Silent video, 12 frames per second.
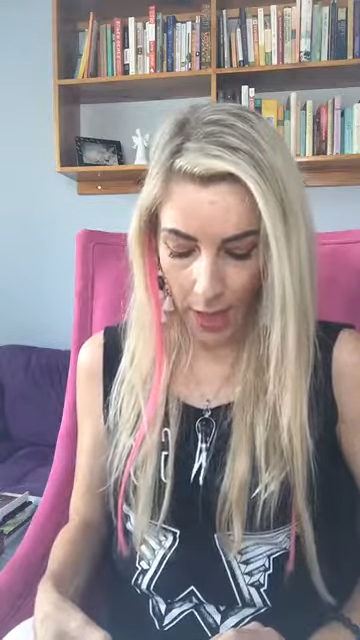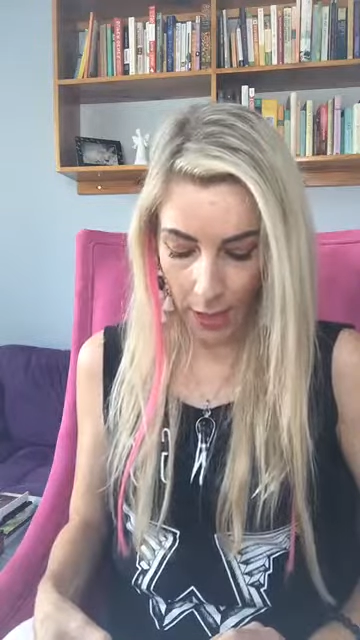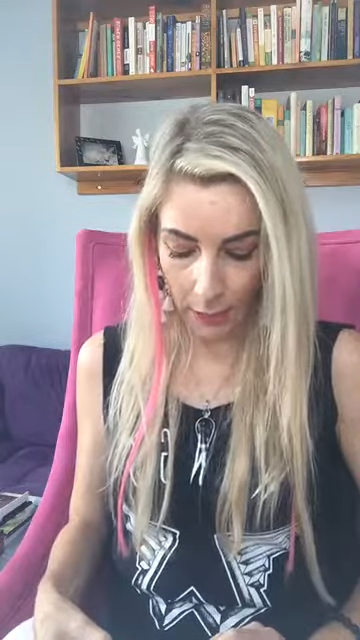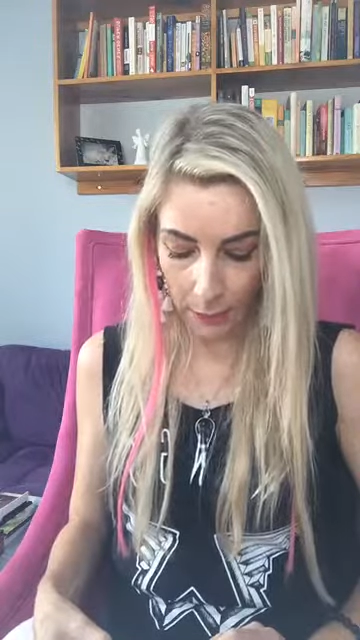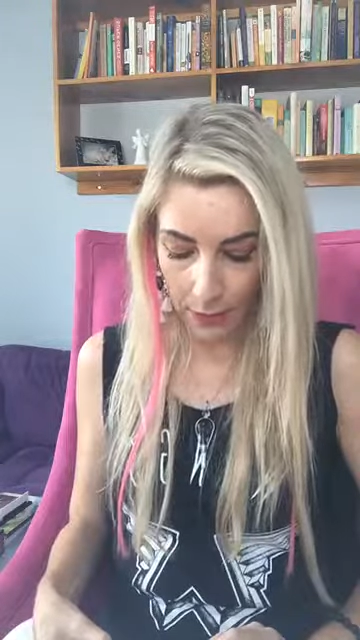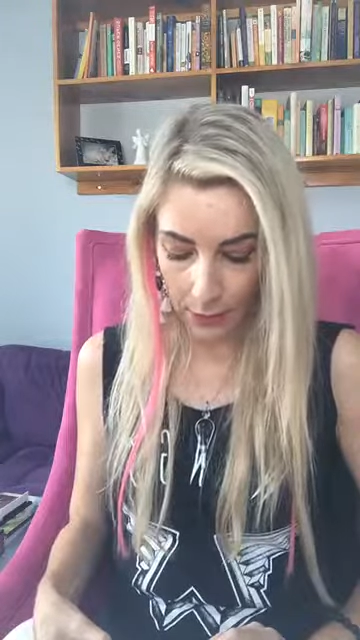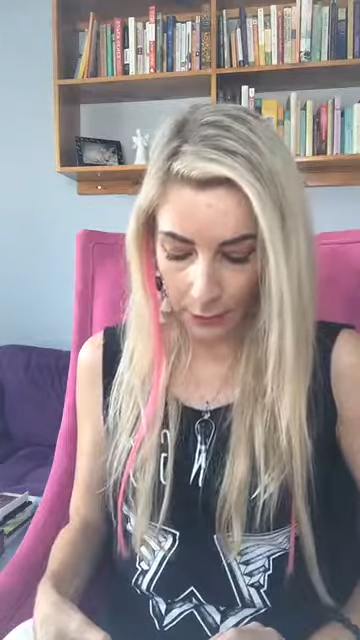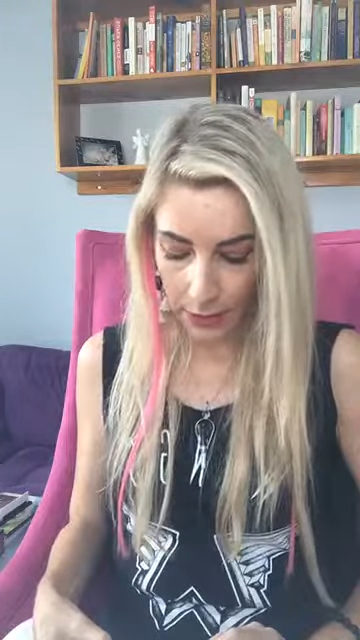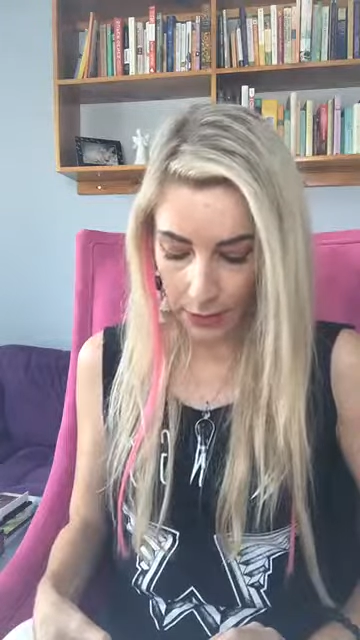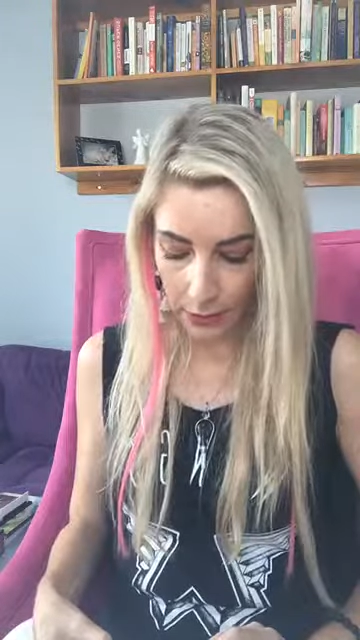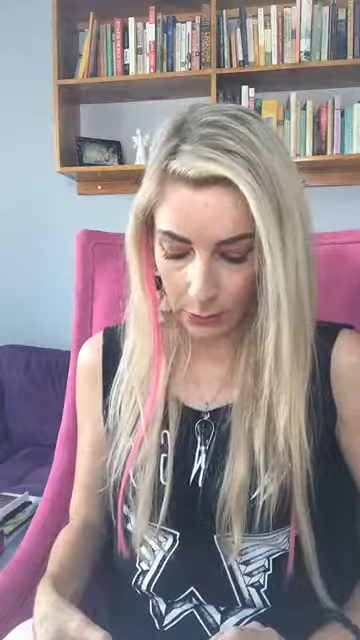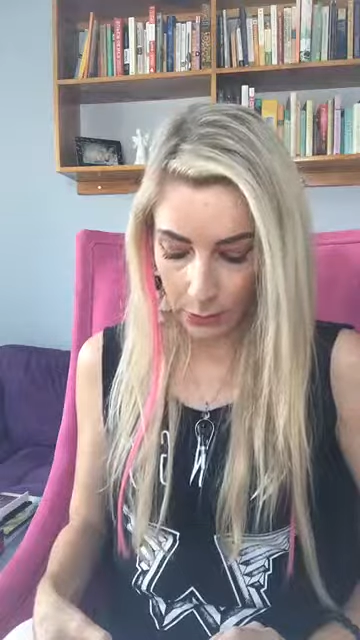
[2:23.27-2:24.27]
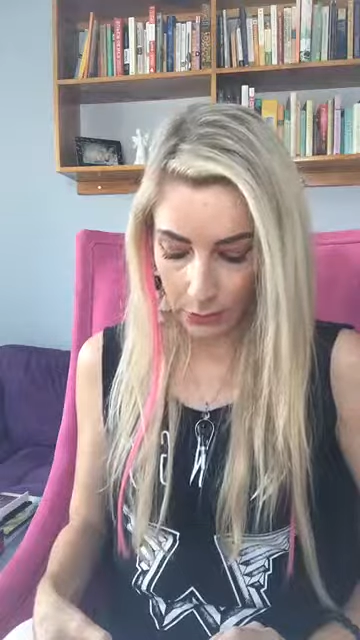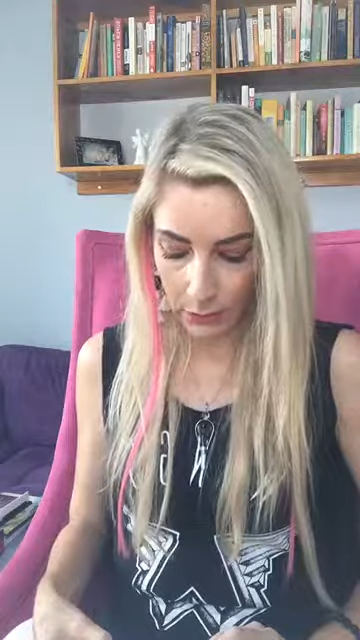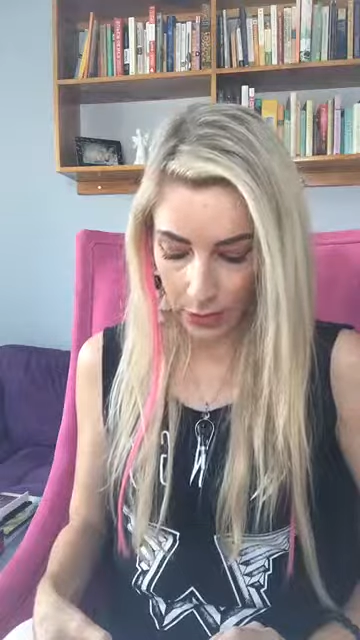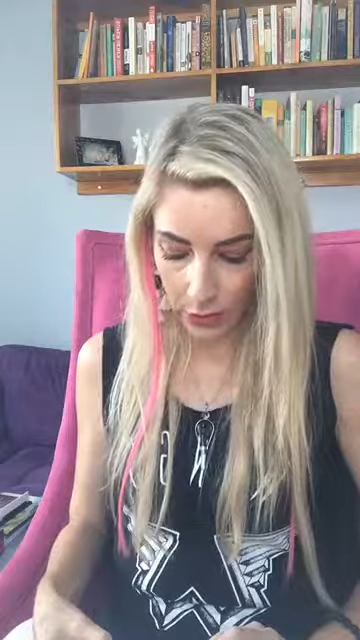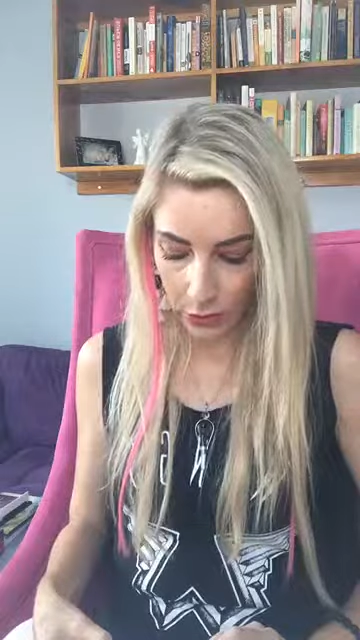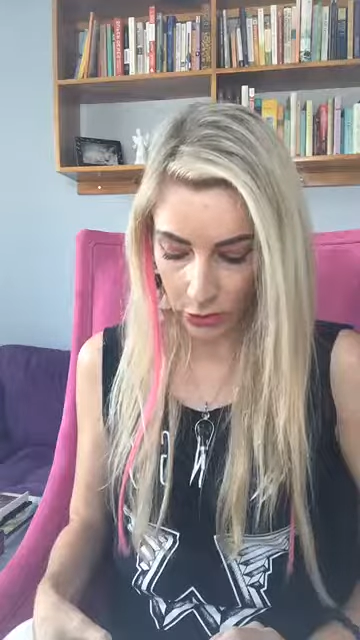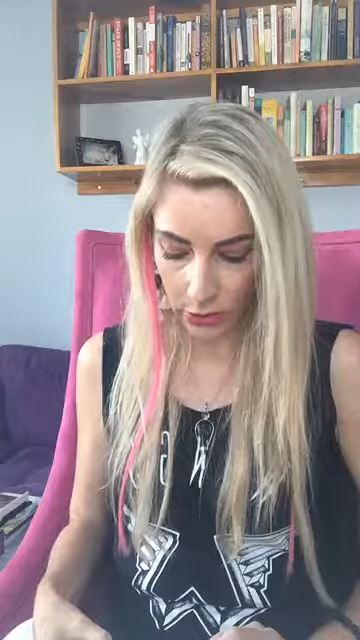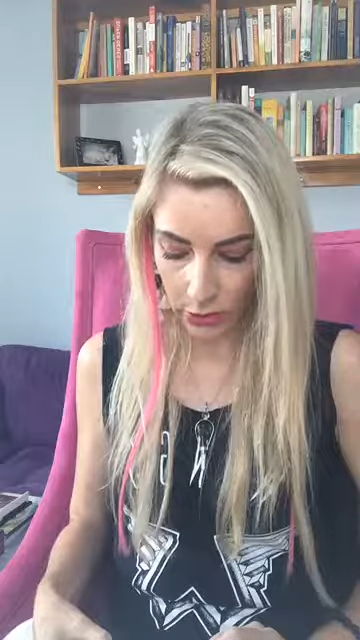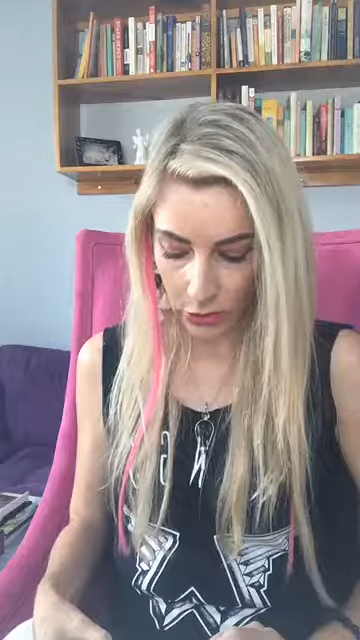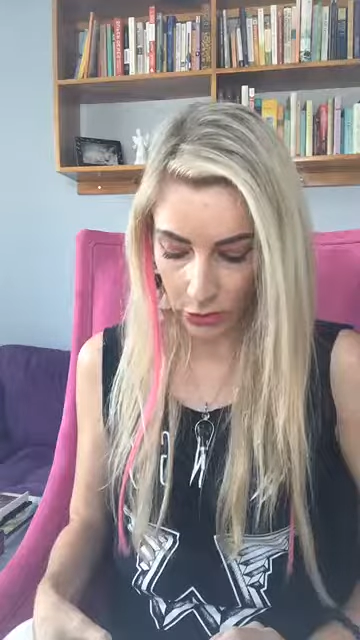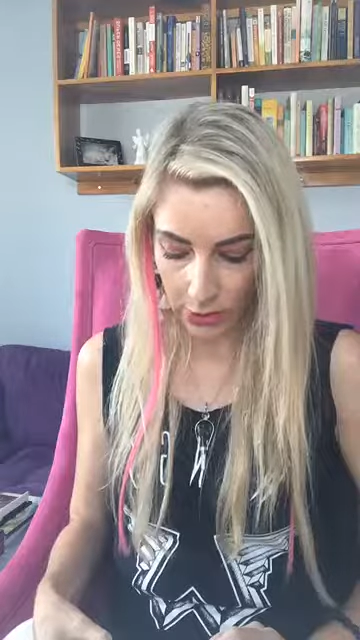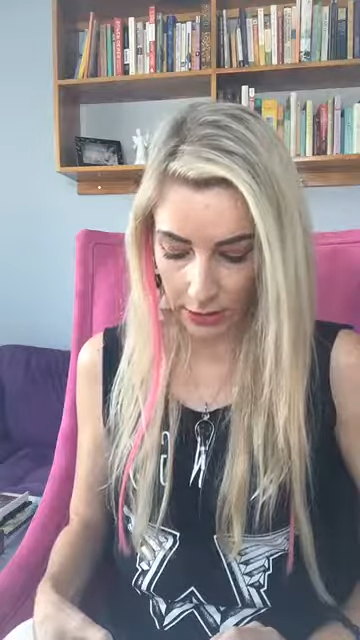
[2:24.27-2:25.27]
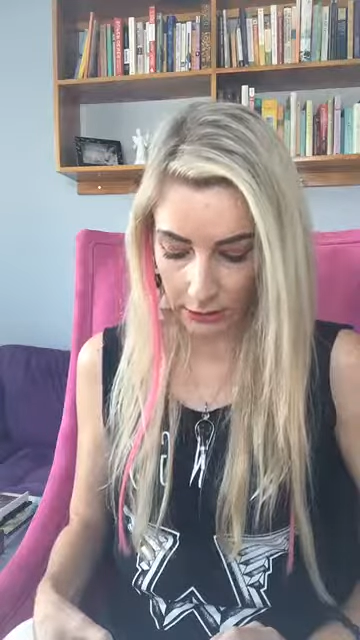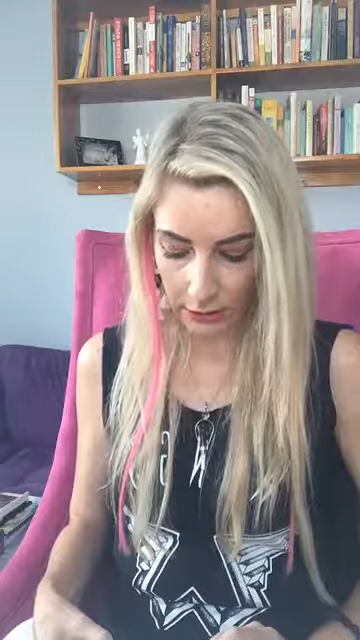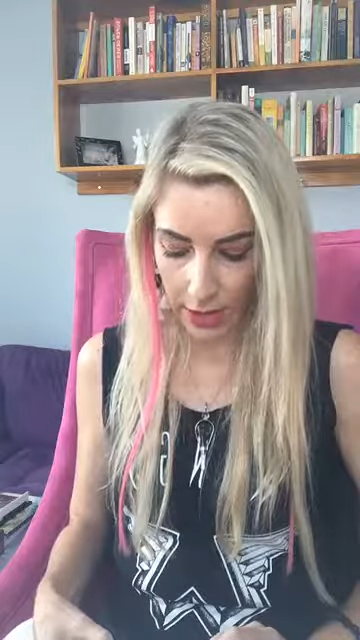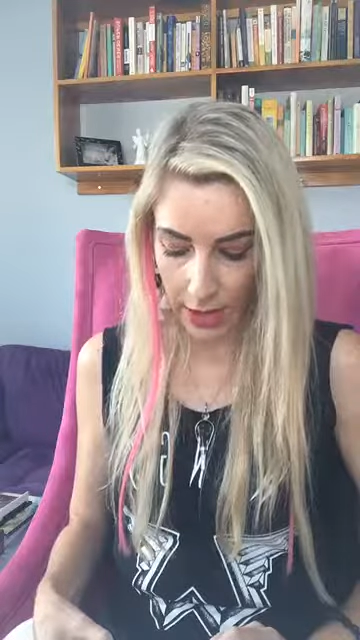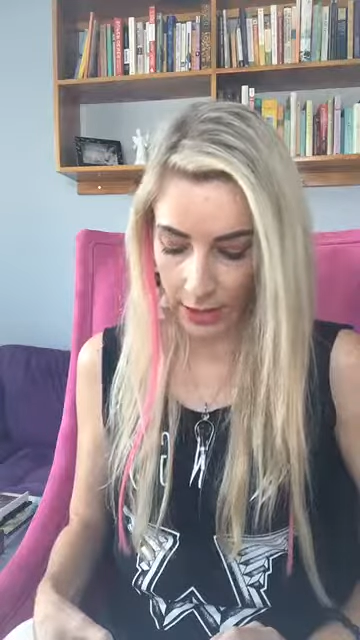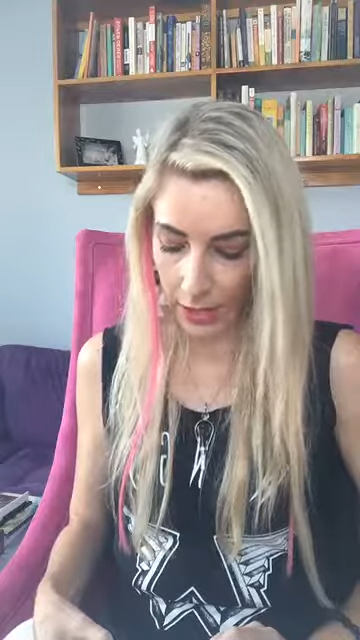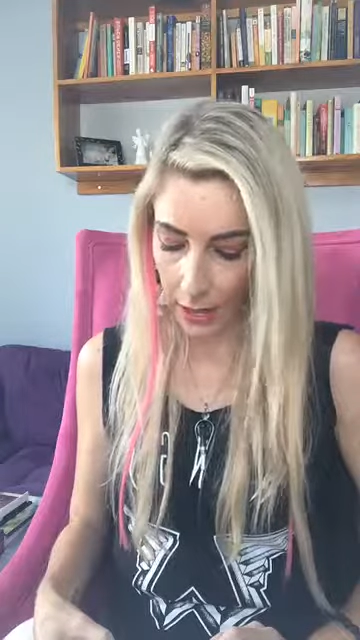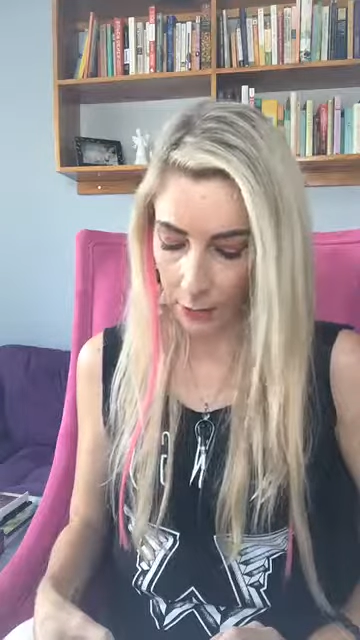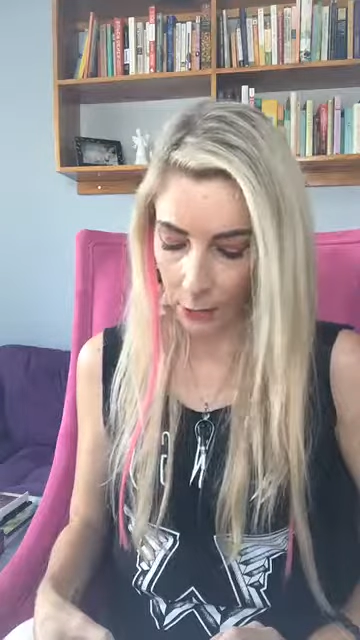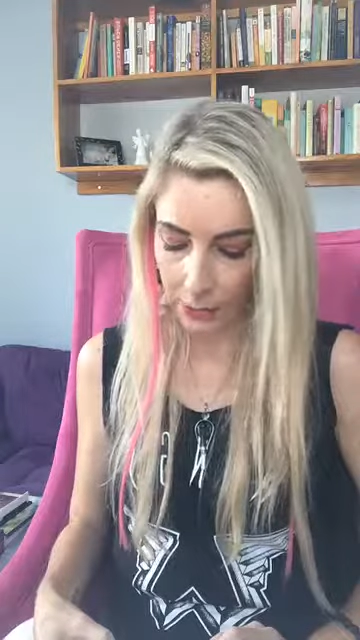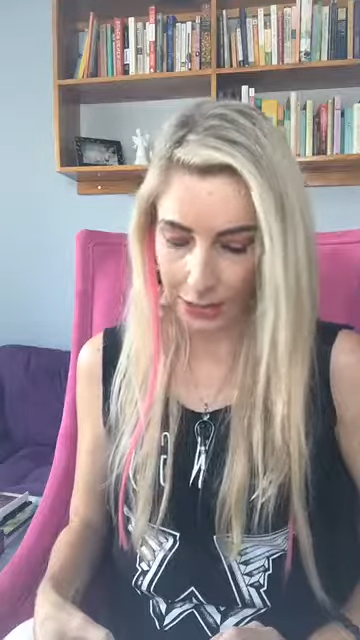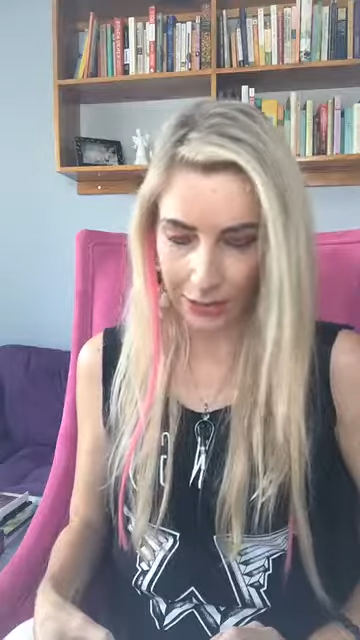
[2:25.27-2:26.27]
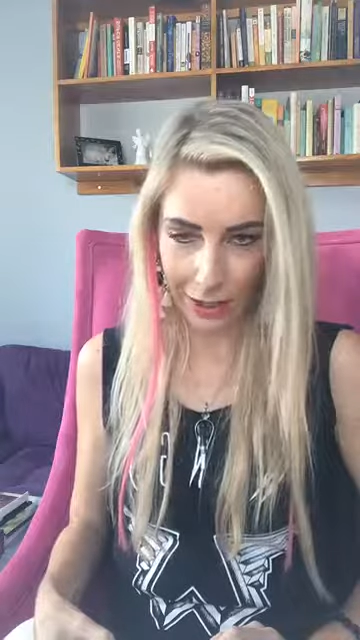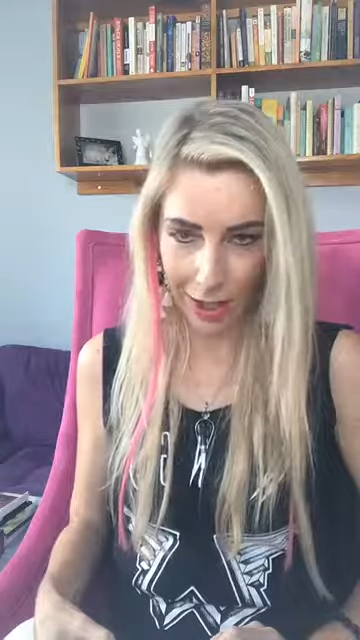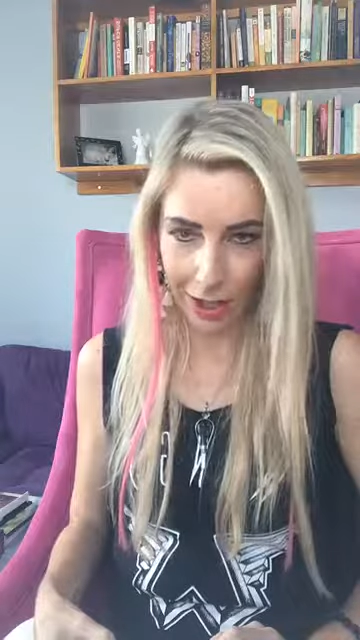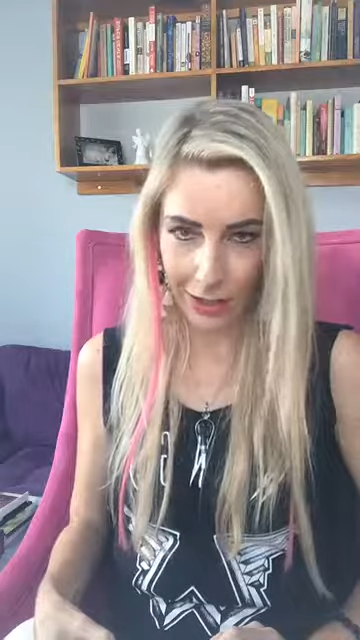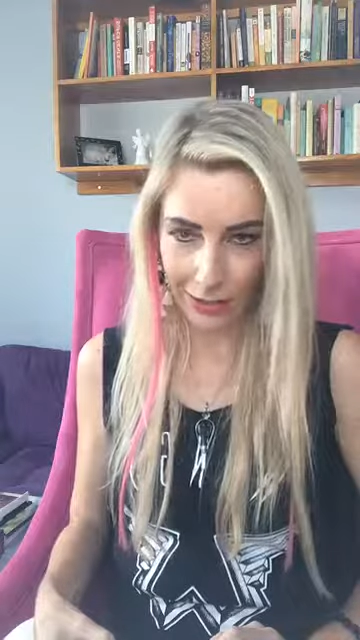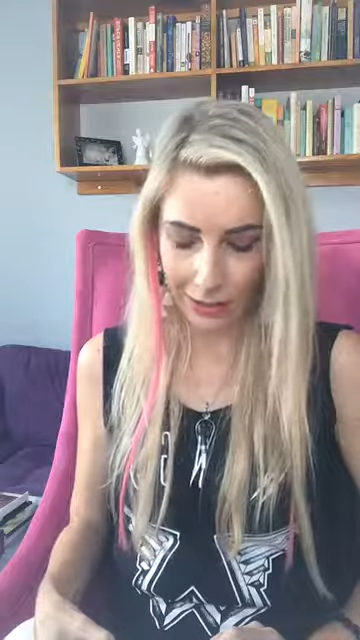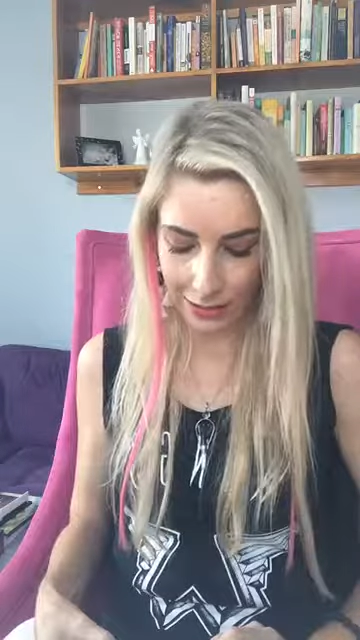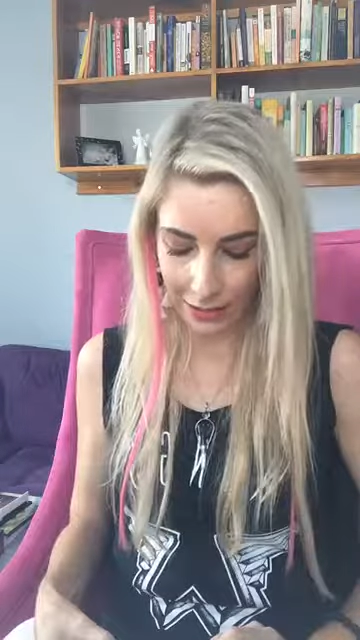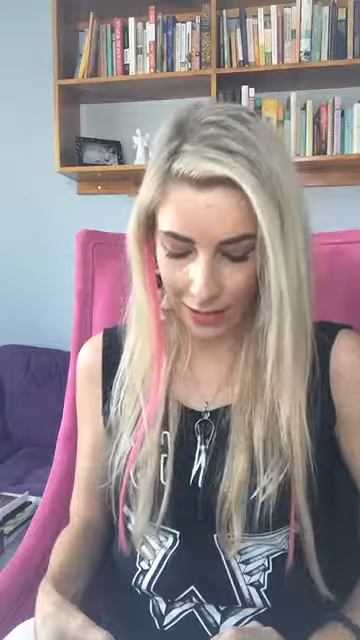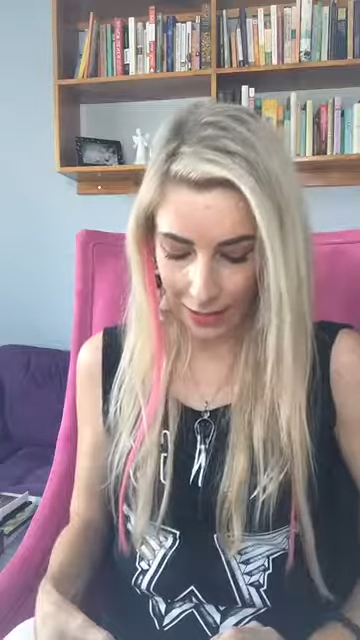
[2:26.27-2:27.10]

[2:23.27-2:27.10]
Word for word: and bitterness with vengeance justified and mercy lost